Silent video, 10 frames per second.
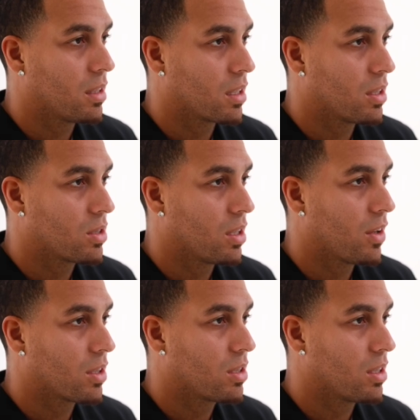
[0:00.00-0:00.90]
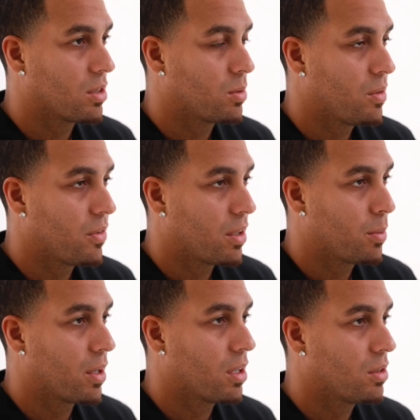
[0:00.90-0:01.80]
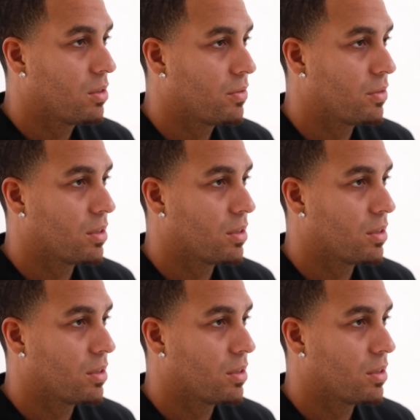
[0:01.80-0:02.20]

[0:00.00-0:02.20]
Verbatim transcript: the country of Australia should be very proud of.